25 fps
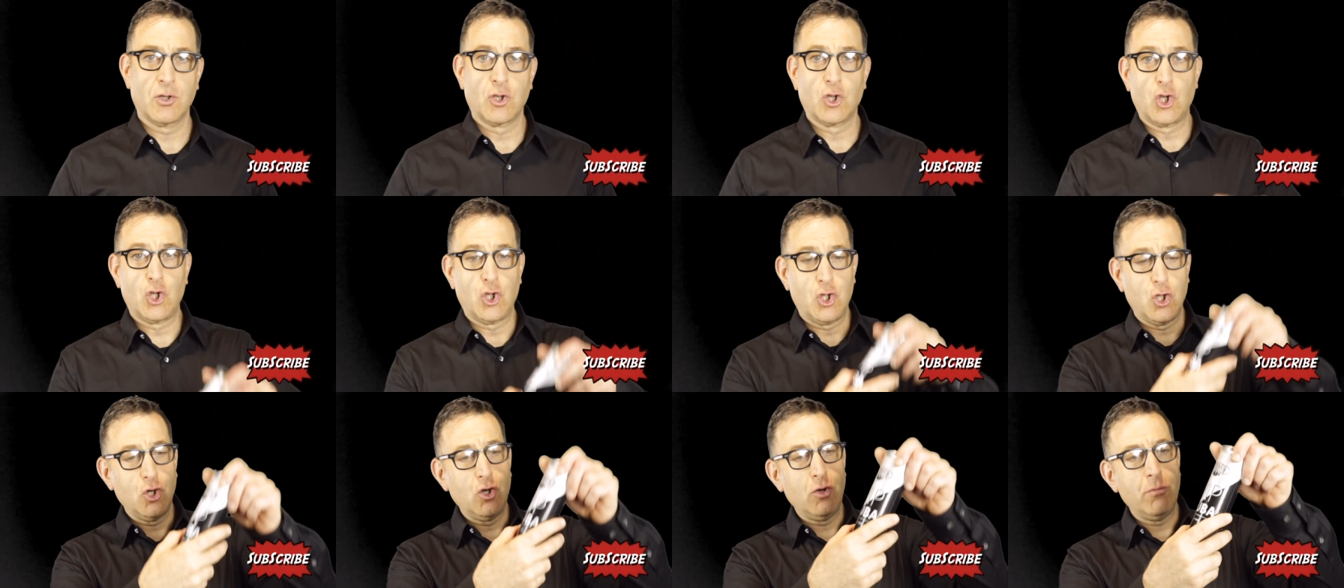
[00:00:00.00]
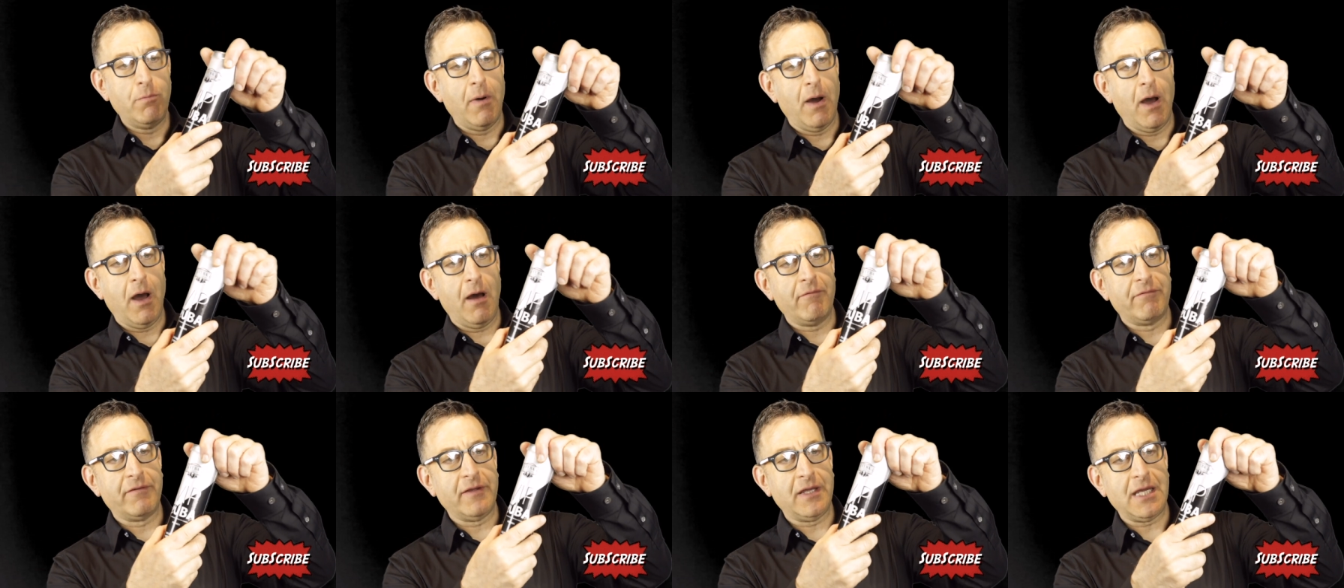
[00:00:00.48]

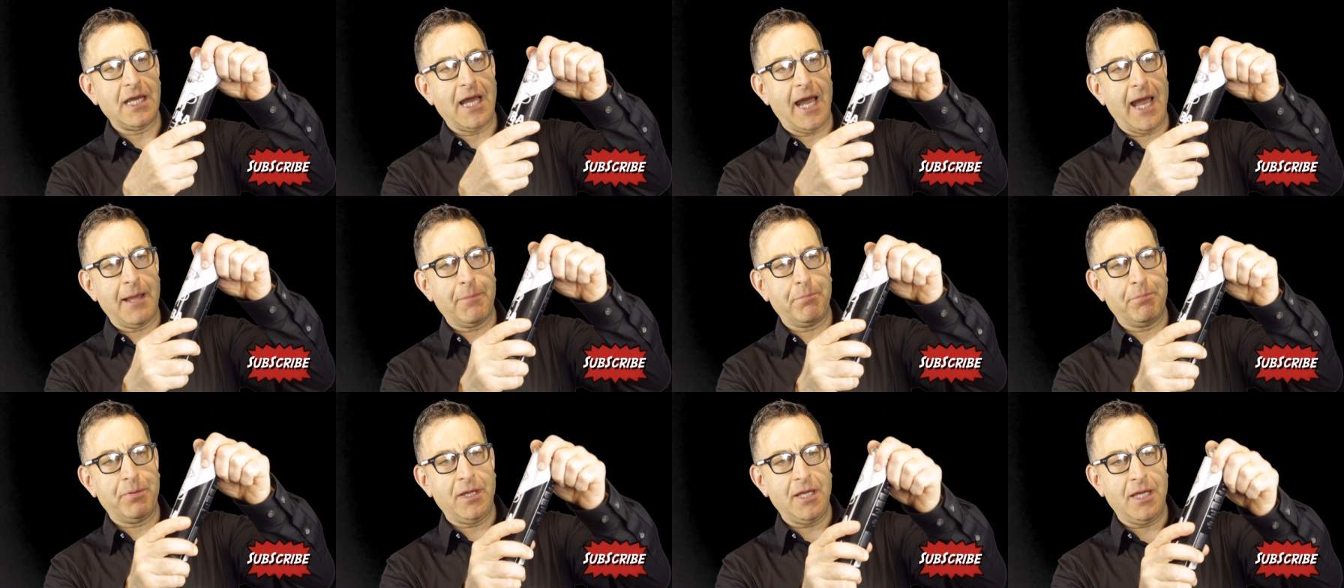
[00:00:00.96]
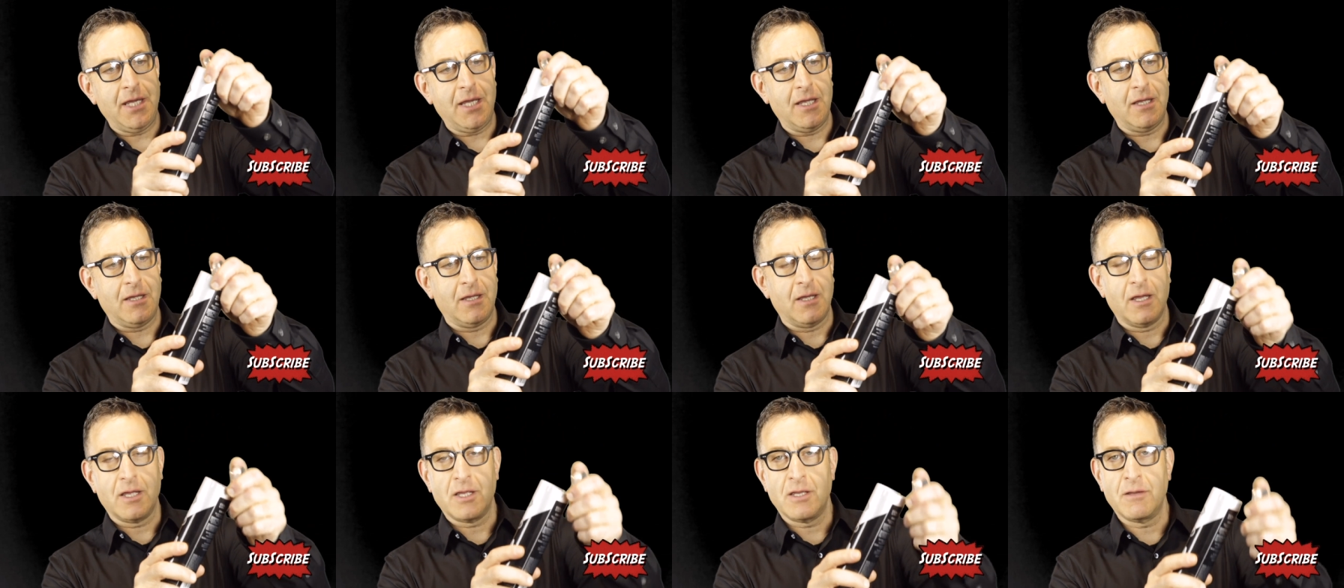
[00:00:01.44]
Cuba V I
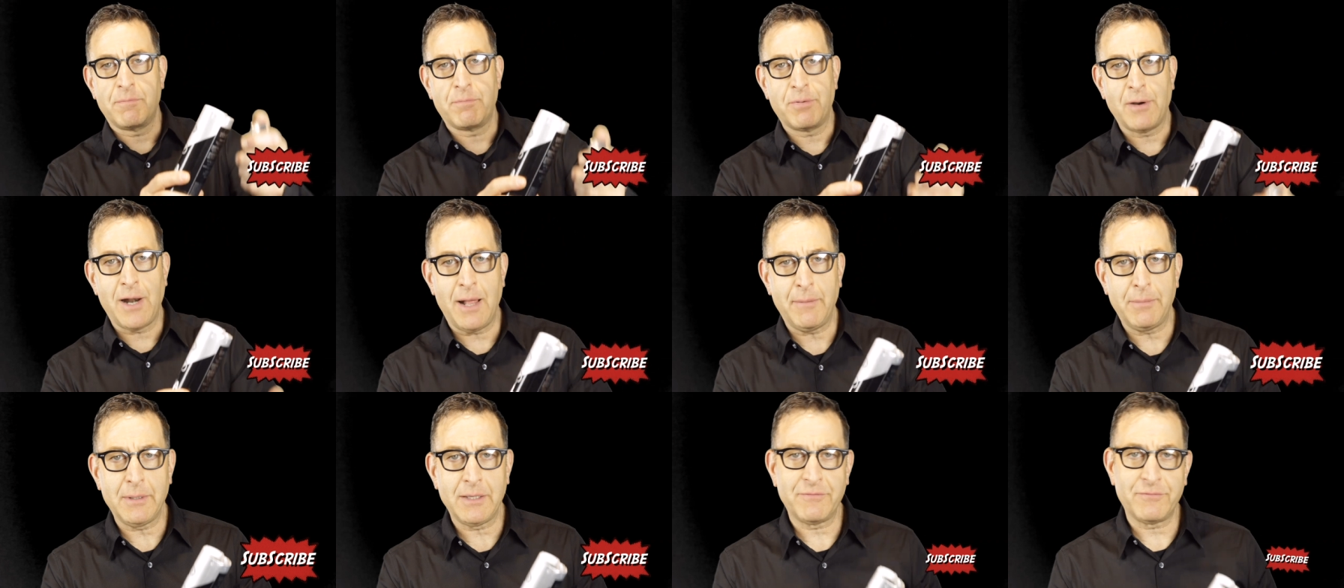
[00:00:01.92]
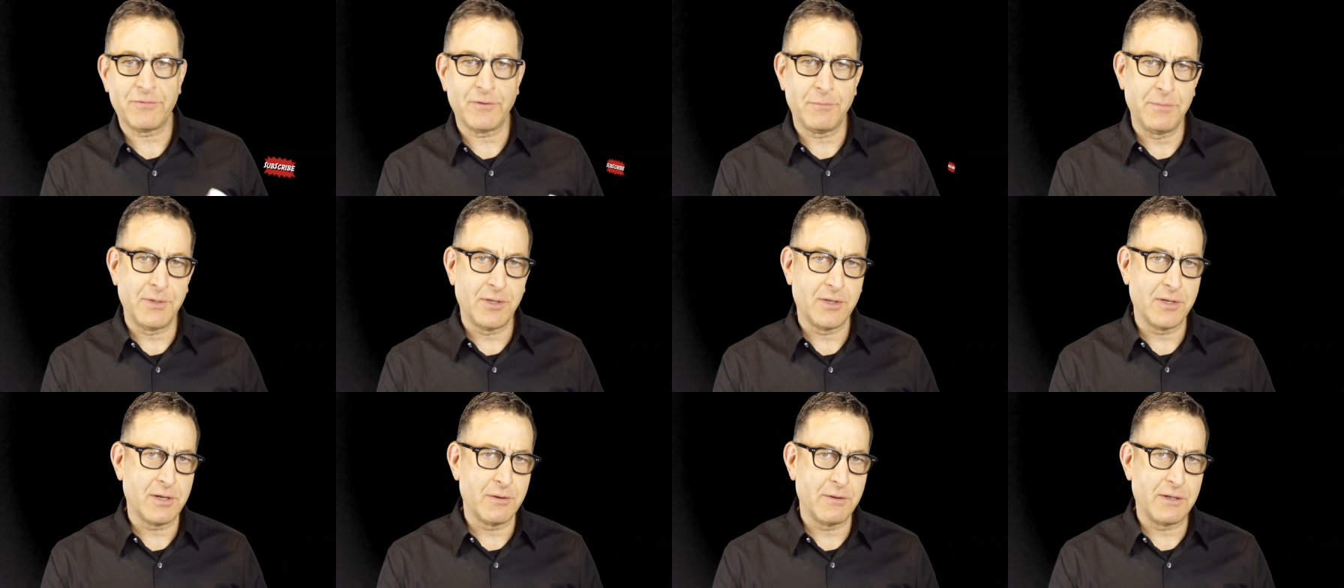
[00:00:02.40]
P. You're probably
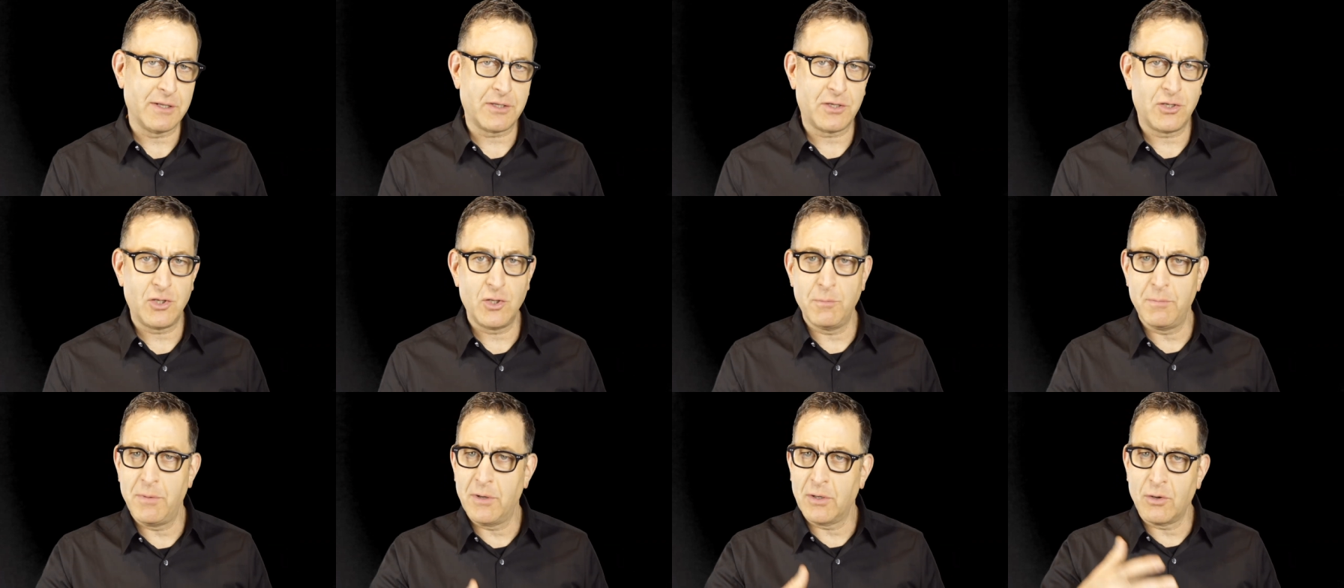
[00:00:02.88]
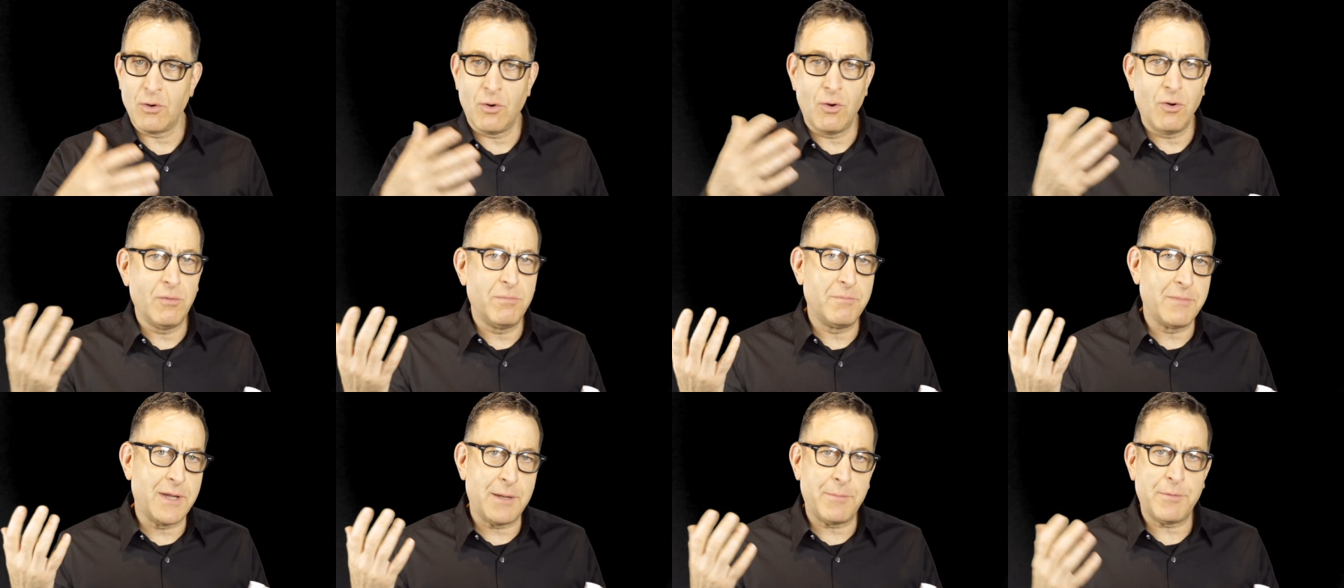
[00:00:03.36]
familiar with Cuba
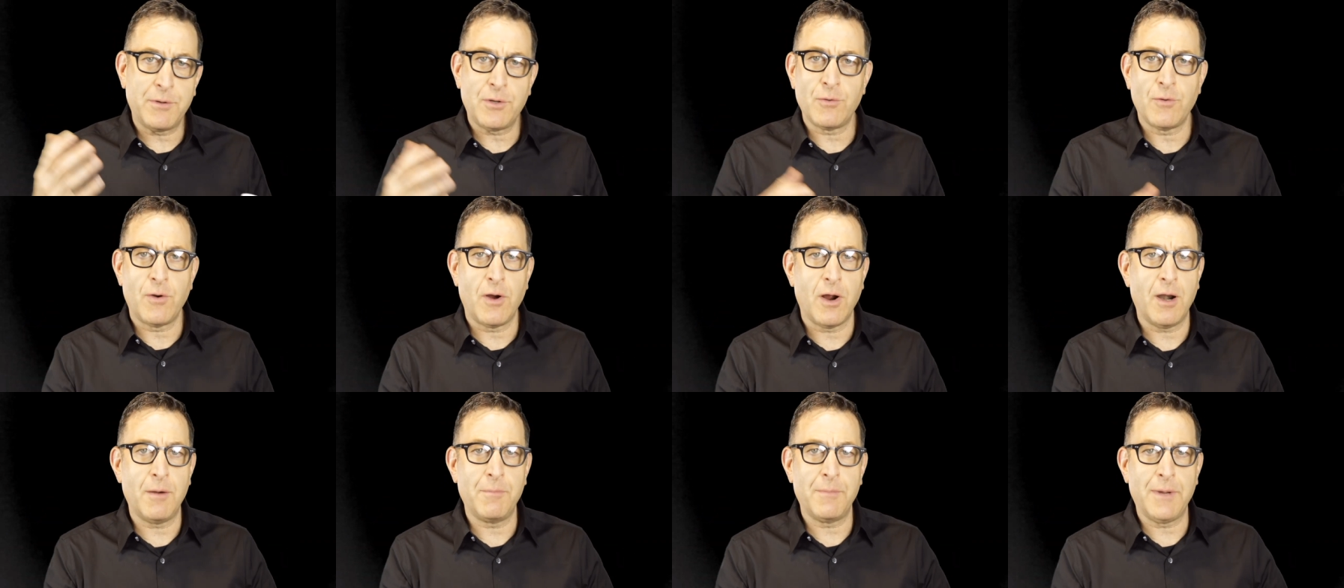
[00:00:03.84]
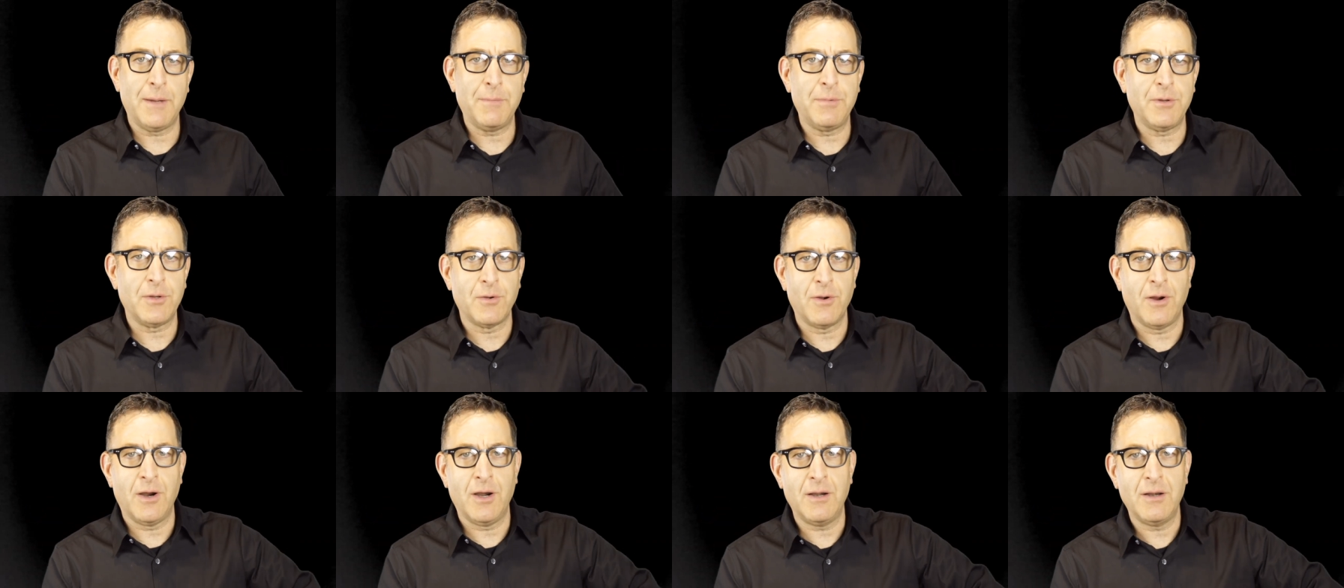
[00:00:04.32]
Gold. Maybe you are, maybe
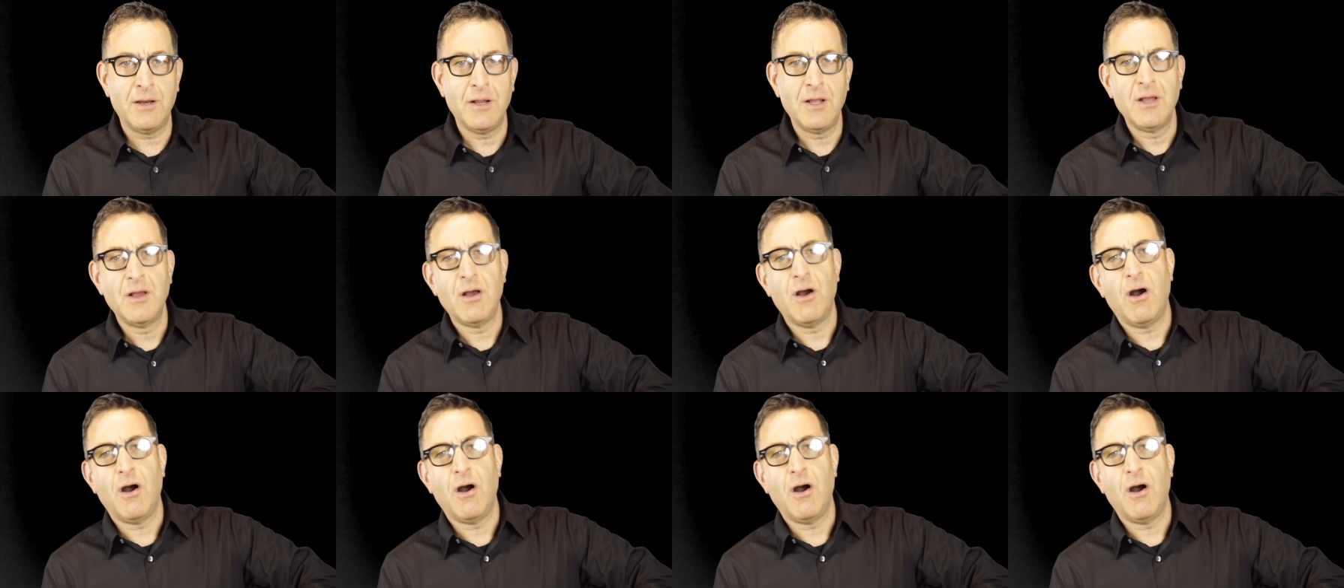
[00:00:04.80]
you aren't.